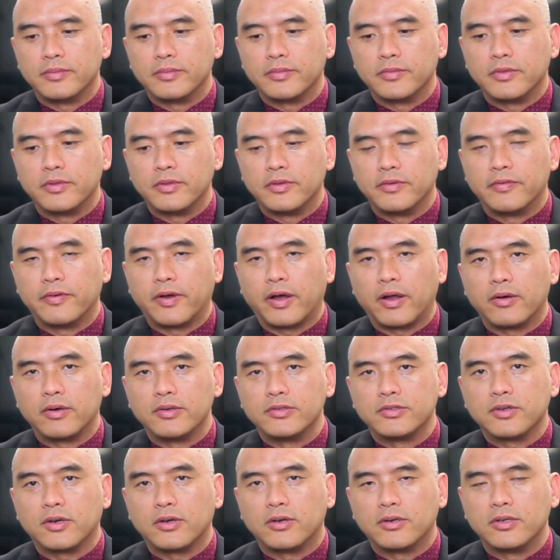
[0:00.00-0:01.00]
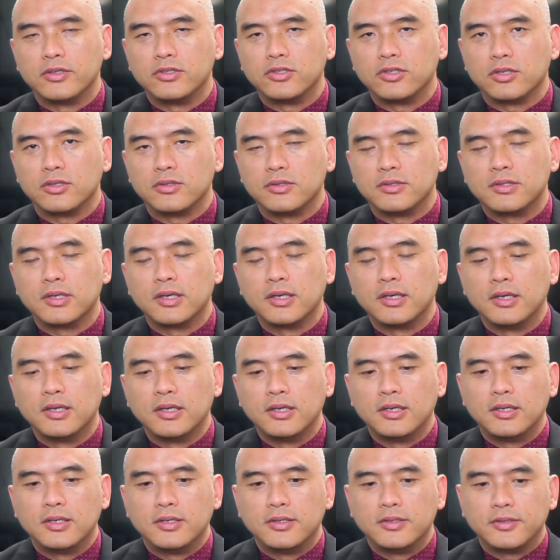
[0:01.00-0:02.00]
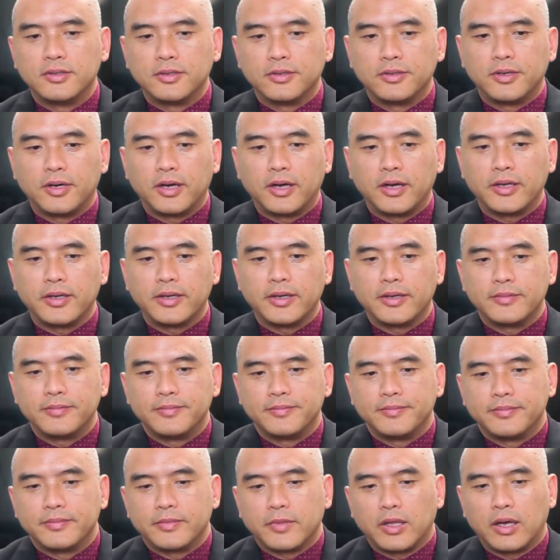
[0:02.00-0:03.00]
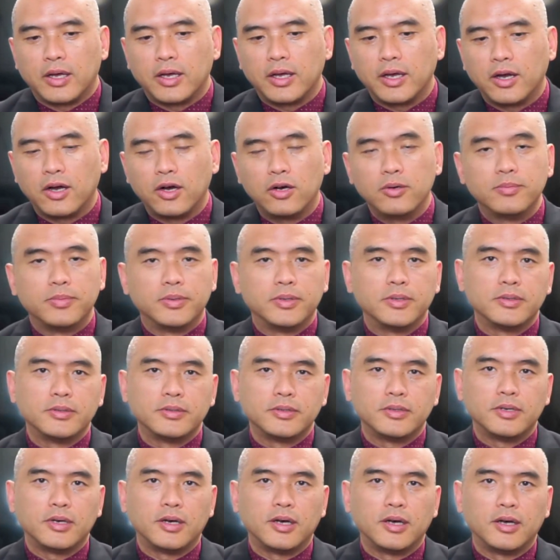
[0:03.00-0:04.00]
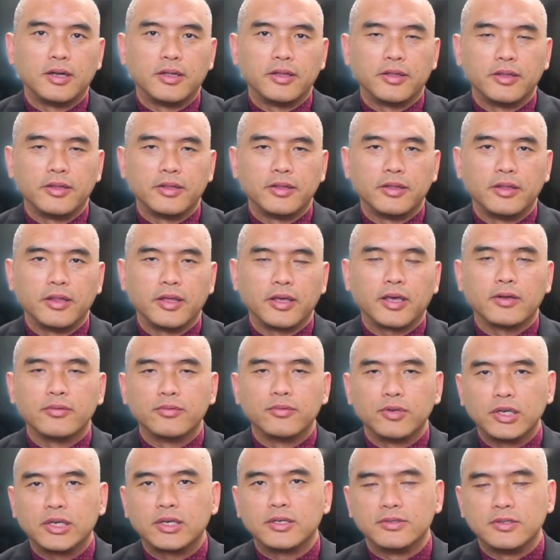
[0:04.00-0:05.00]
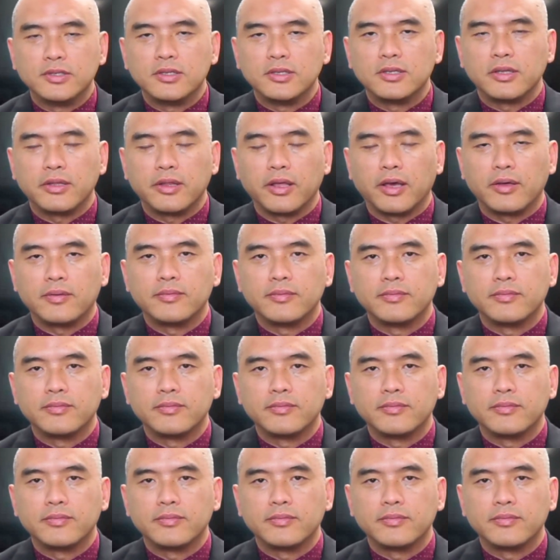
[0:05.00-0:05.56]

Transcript: virus origins. So I hope they can reconsider that.